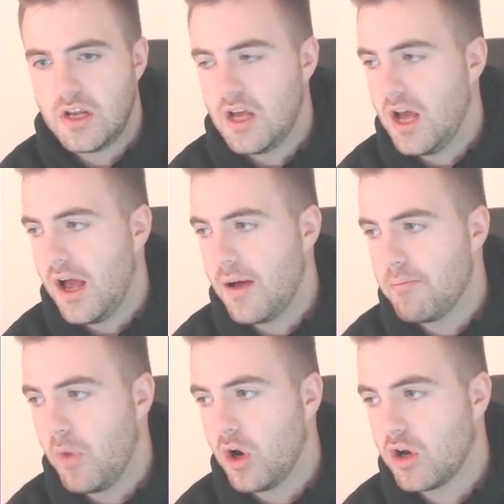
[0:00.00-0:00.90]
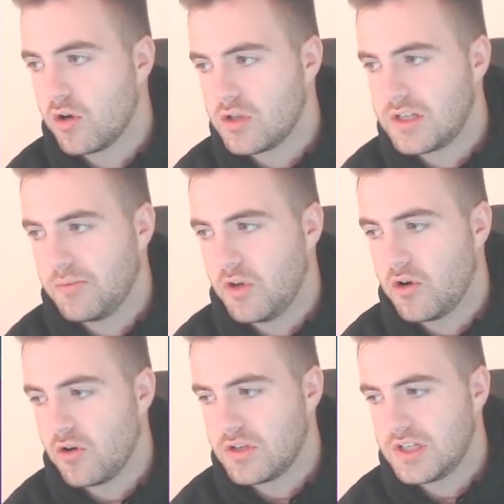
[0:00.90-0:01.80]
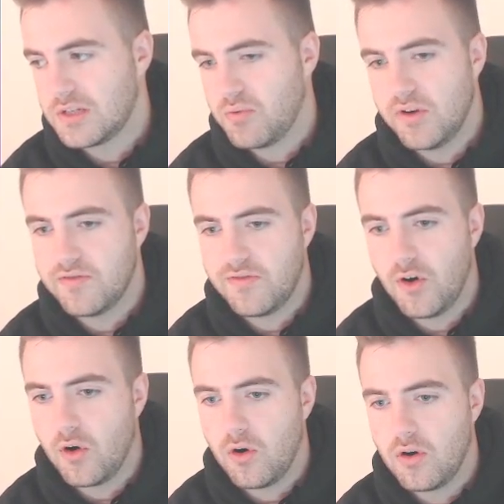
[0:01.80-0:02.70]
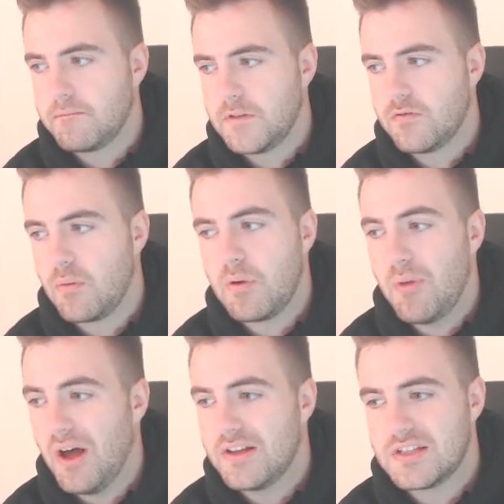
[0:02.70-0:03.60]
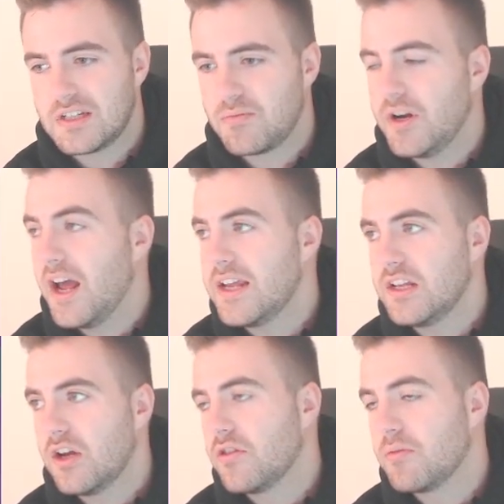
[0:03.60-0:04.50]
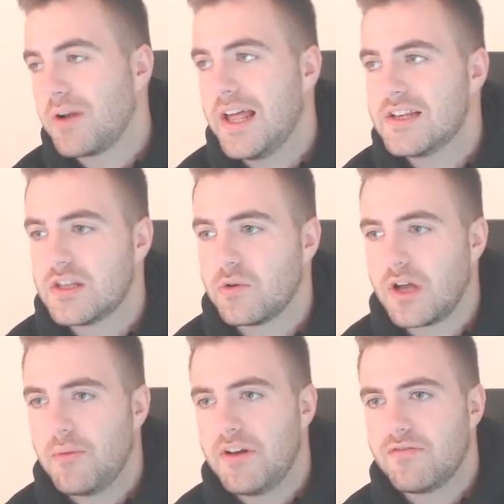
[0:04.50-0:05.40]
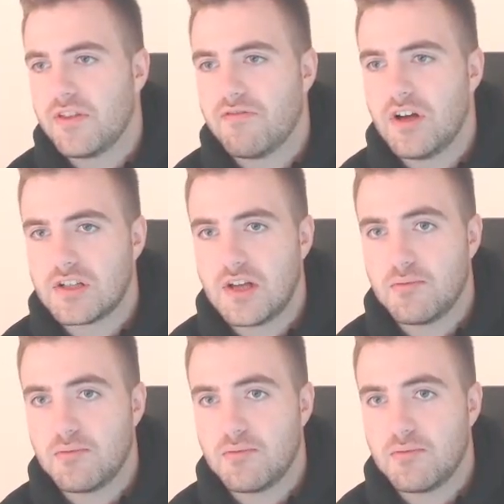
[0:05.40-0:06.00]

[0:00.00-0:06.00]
Moller got subbed on, got a 6.4. Robbie Burton 6.8. You know, the players that were coming in for the first time